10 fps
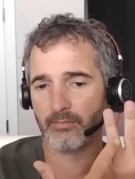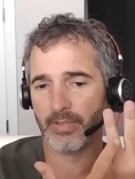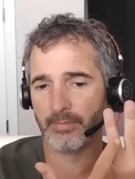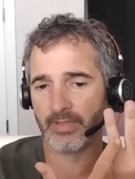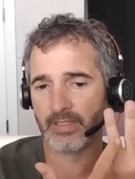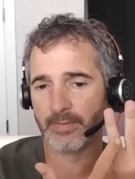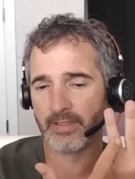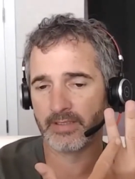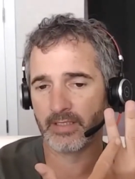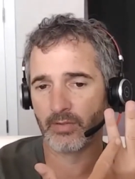people
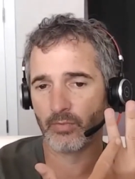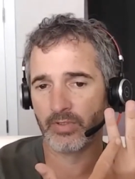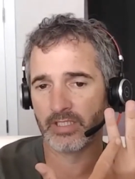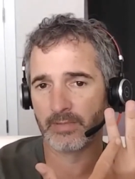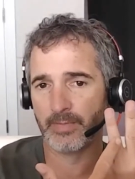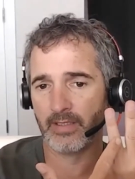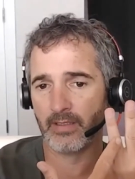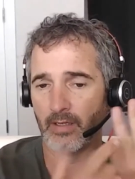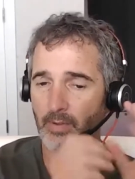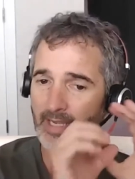experiencing it would just
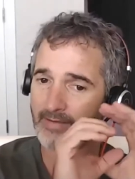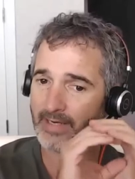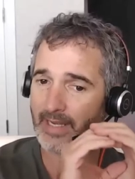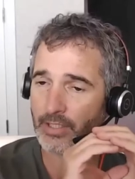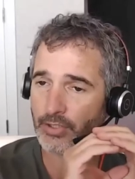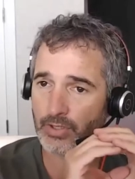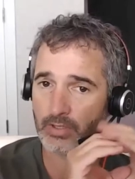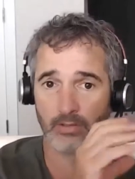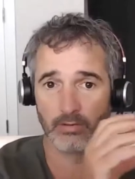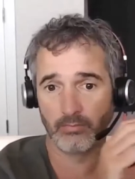be, oh, I have an
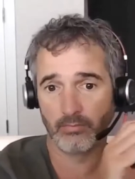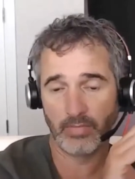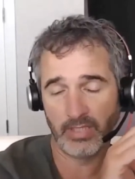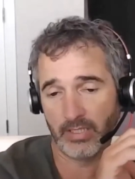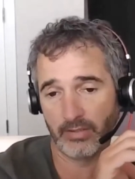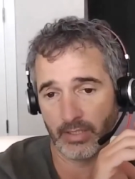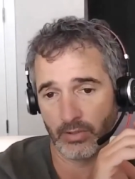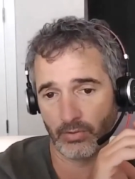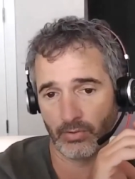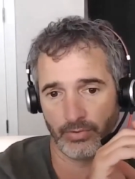extra Healy
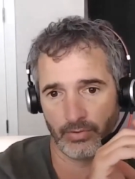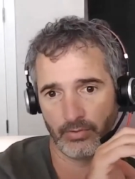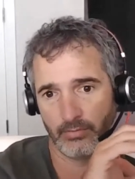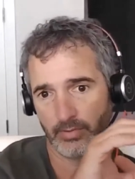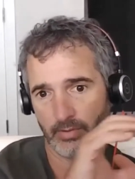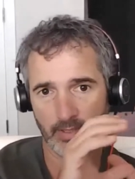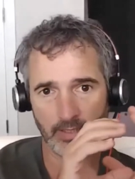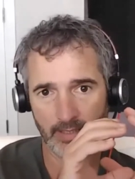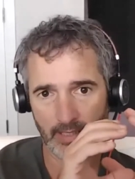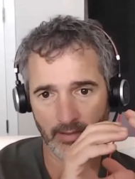Gold or
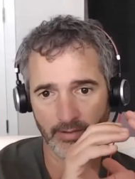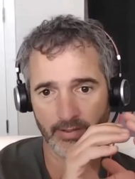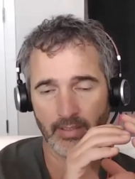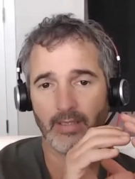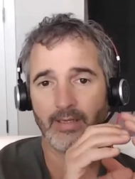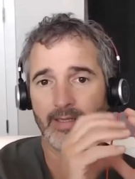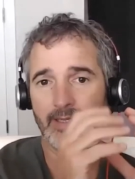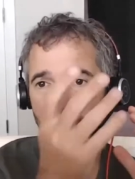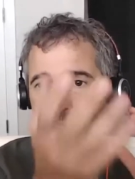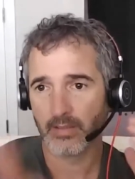Healy Health.
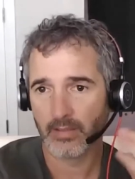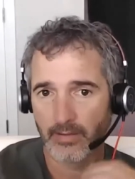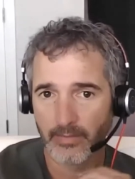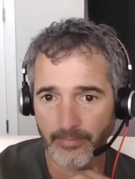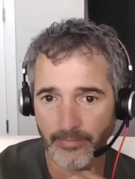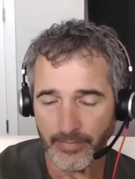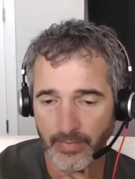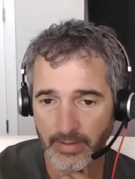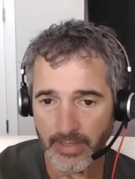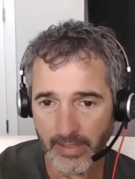Here,
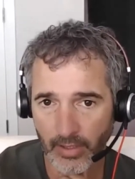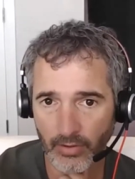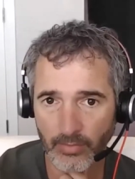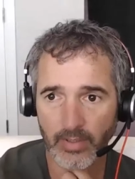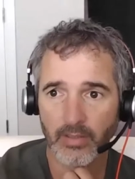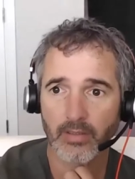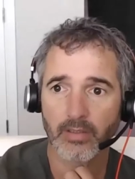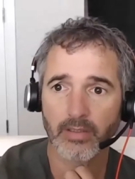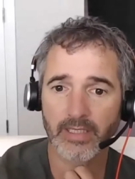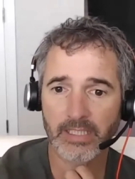take it home,
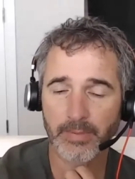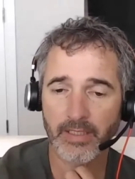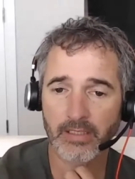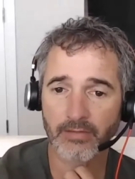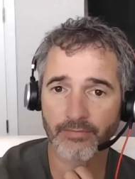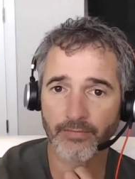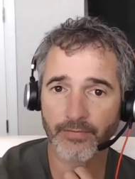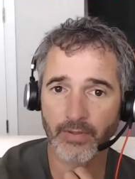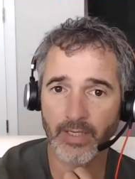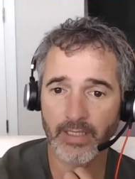experience it for a
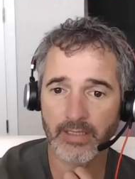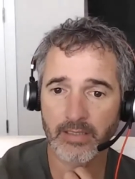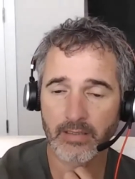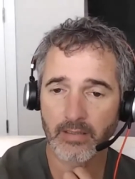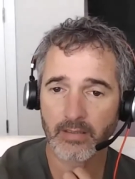few days,